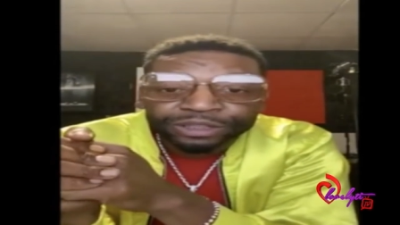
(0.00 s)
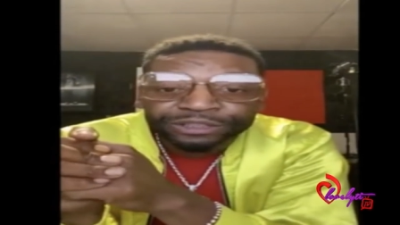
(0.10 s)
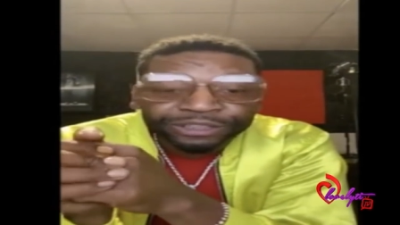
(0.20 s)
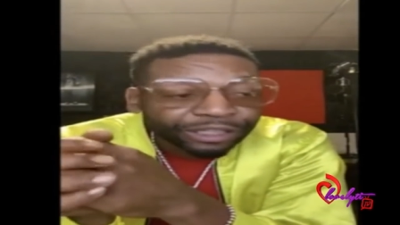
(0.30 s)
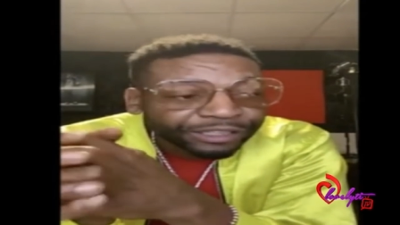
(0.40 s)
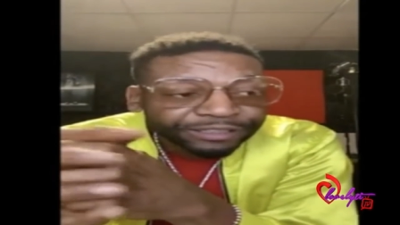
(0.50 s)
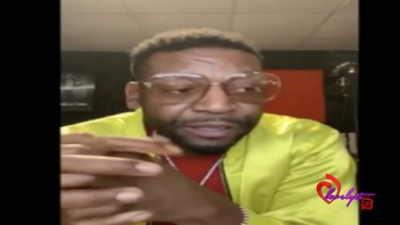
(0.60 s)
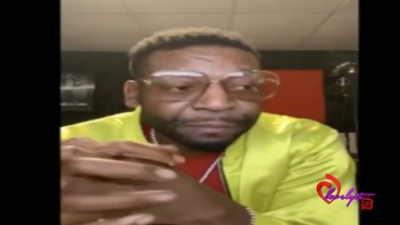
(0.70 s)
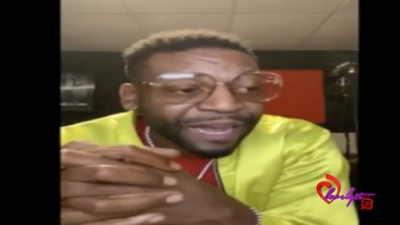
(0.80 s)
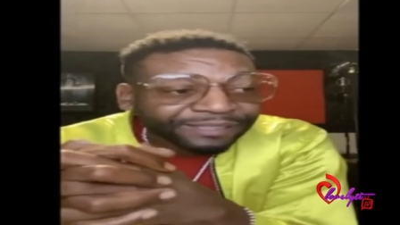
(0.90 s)
Your son needs
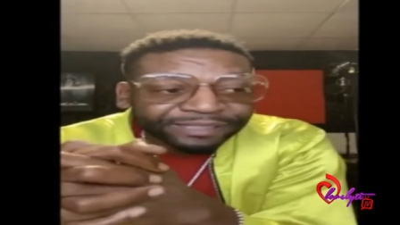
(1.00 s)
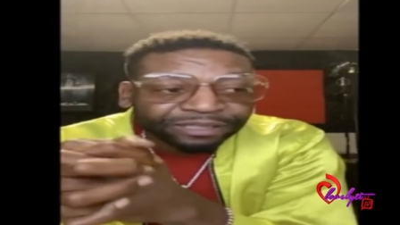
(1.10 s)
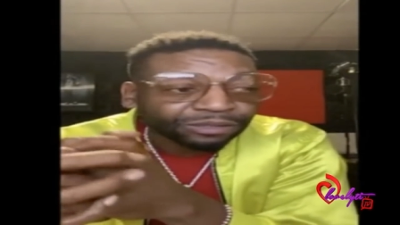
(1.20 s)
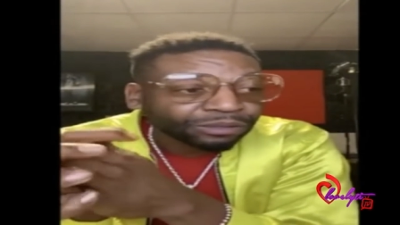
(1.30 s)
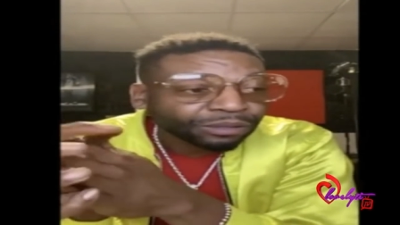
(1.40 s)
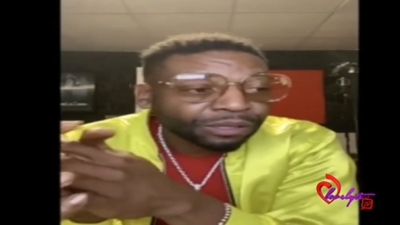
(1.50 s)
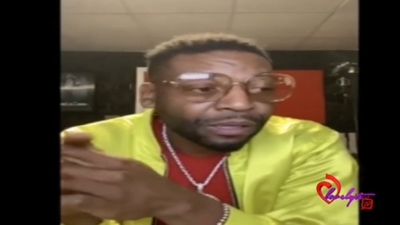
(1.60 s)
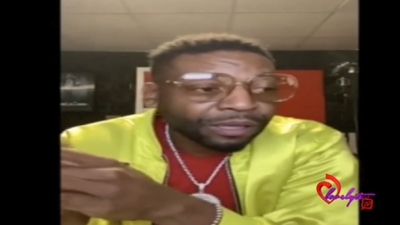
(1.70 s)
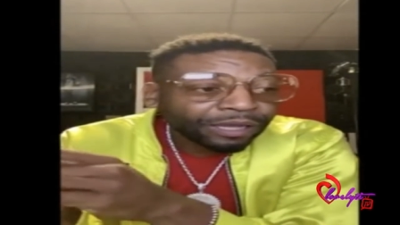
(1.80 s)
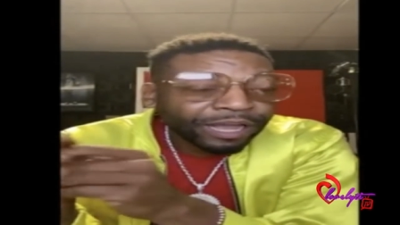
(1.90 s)
a bicycle.
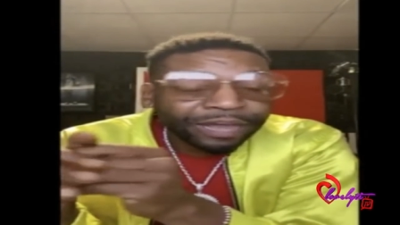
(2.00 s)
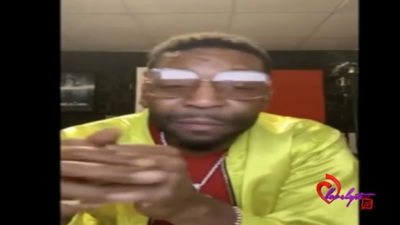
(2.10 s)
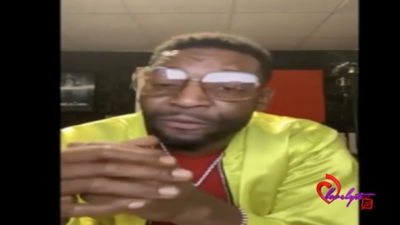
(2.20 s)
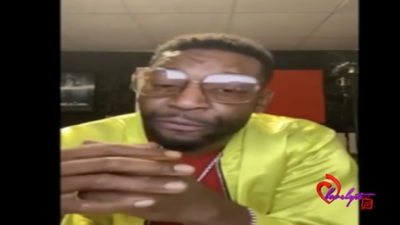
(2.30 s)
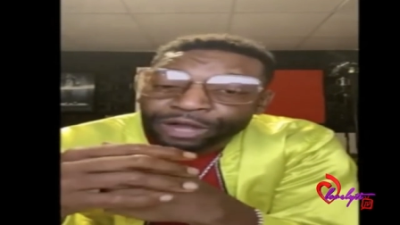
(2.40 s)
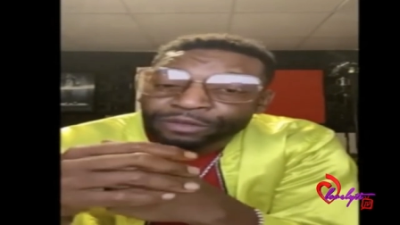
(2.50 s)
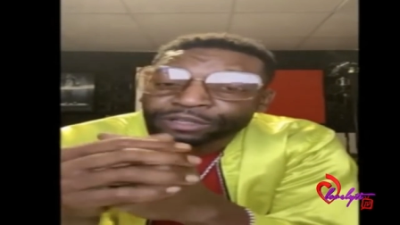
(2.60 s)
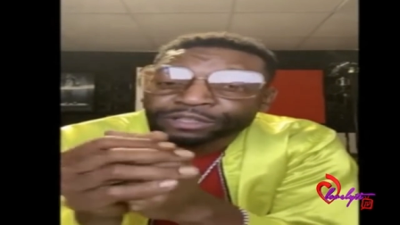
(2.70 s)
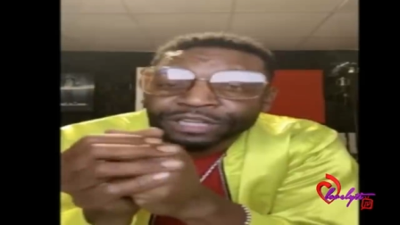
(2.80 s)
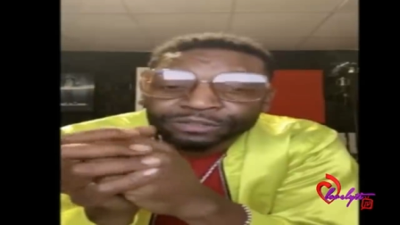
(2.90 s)
And my father
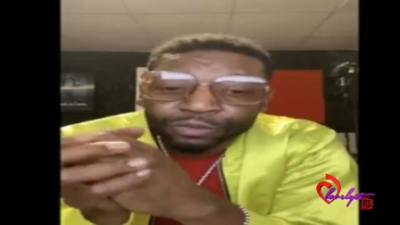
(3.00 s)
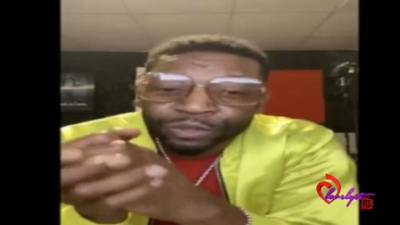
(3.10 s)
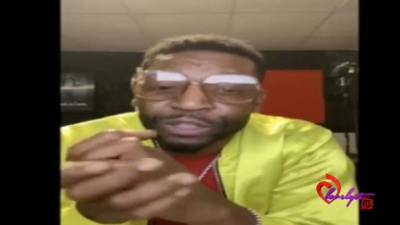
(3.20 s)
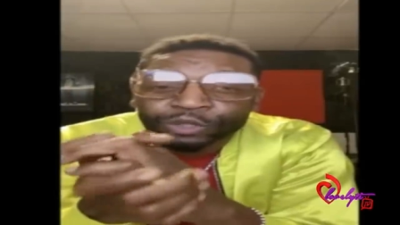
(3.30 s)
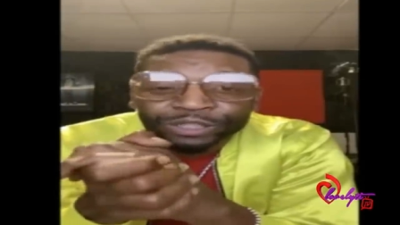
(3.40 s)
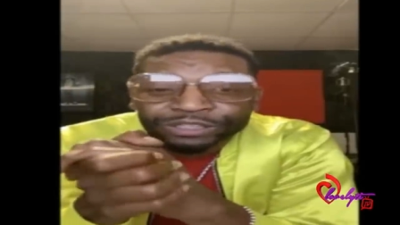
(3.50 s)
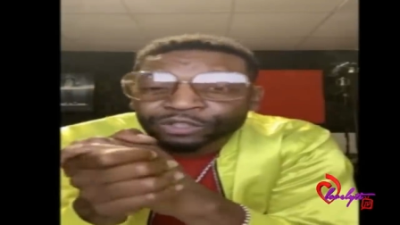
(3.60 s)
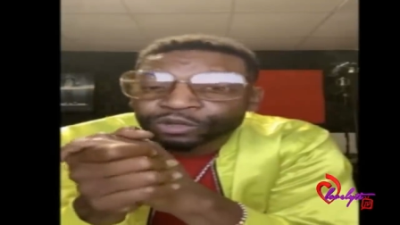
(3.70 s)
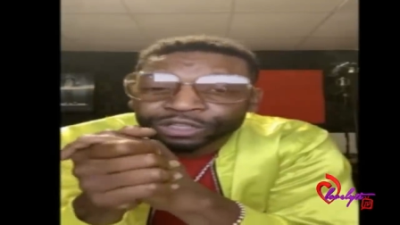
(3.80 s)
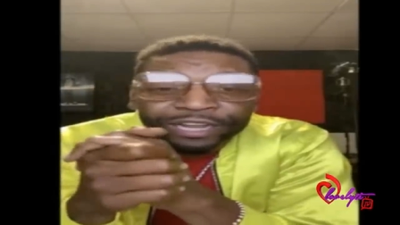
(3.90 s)
looked out the window and he
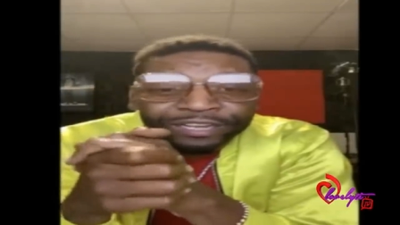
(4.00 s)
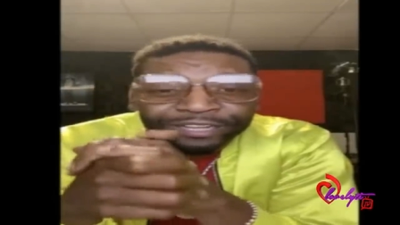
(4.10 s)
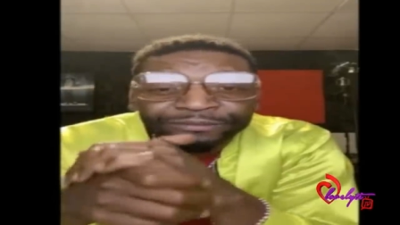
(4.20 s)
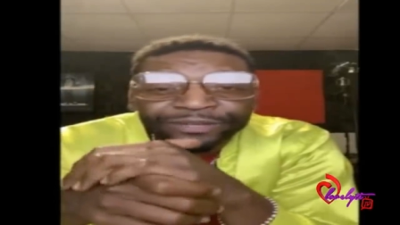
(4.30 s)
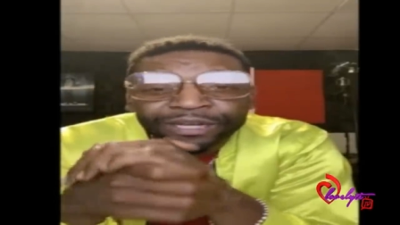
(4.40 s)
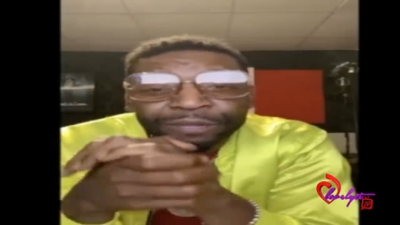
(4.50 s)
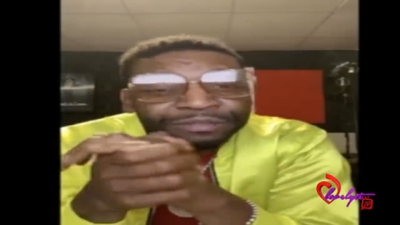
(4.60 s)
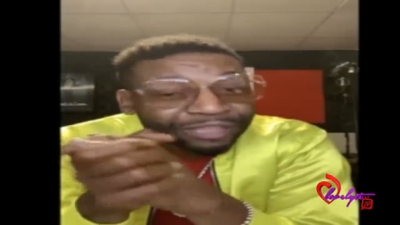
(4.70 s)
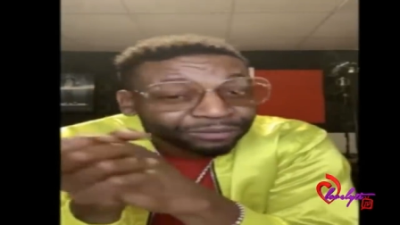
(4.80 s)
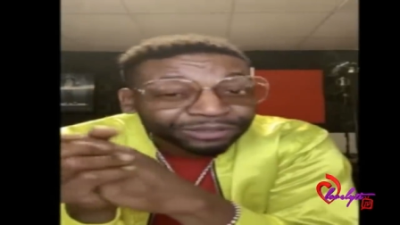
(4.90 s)
told her that if he
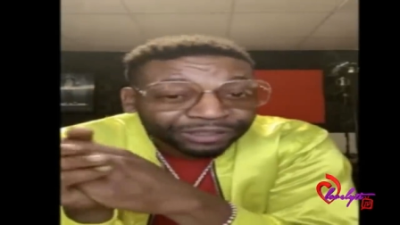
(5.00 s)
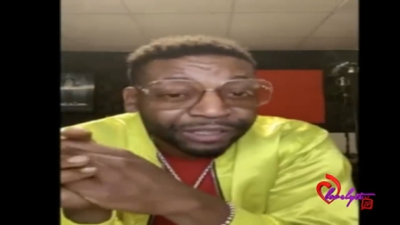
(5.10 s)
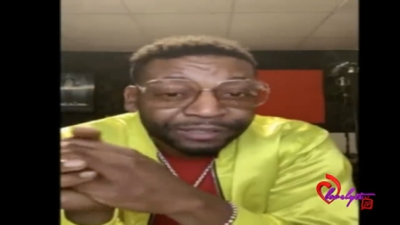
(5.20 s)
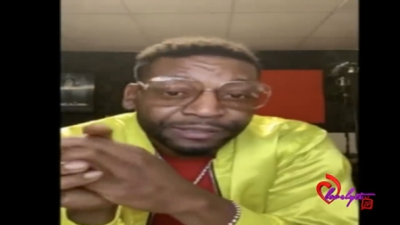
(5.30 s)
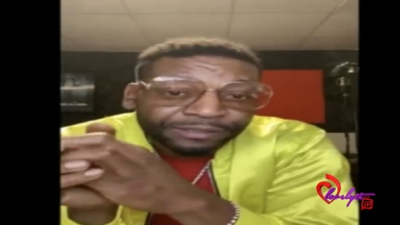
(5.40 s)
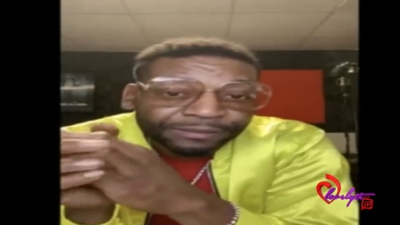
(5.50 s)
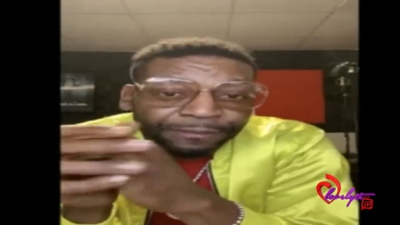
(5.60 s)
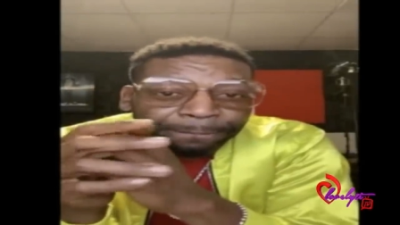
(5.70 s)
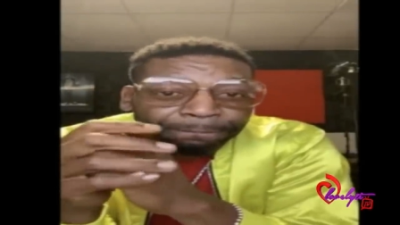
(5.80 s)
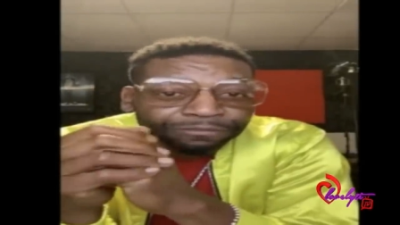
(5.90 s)
comes downstairs,
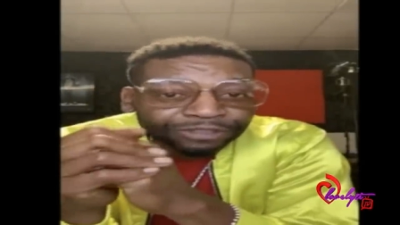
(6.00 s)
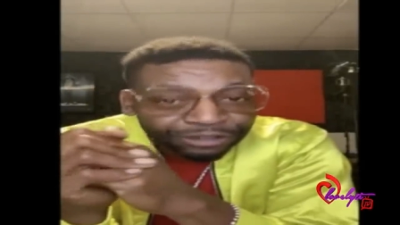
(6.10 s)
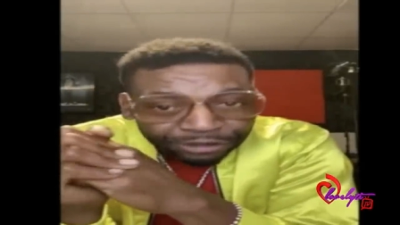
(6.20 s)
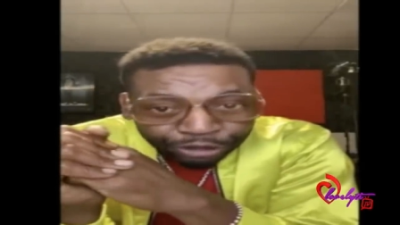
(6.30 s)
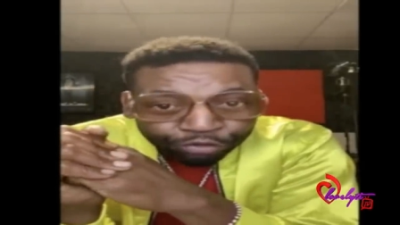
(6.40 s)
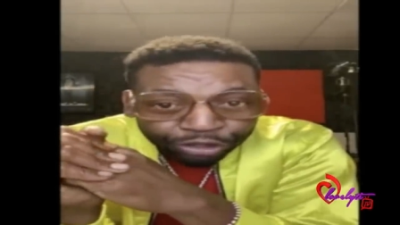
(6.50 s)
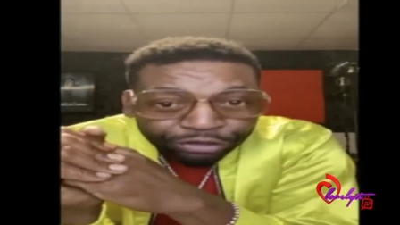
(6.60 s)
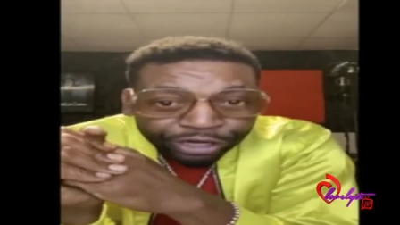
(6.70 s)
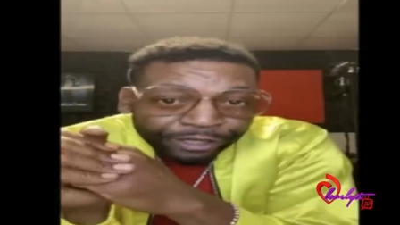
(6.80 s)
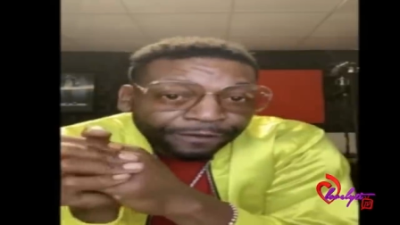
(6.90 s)
she's going to
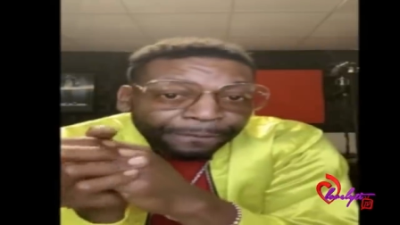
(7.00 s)
regret it.